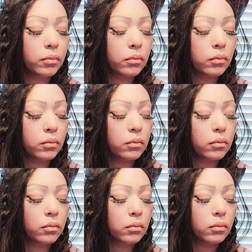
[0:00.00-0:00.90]

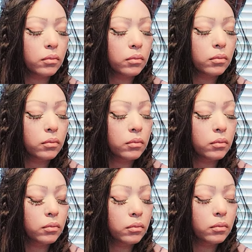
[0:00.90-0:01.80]

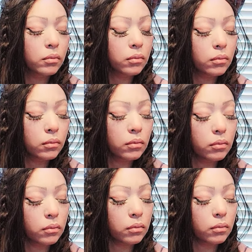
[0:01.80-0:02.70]

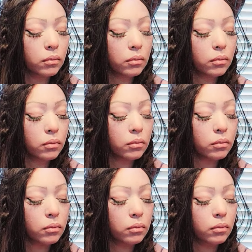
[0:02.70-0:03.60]

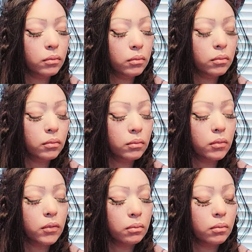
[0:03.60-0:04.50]

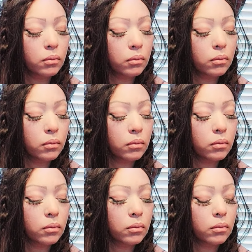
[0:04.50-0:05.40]

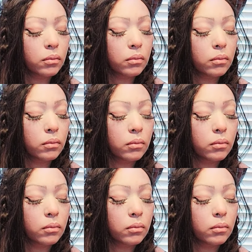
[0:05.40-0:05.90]
Nobody speaks.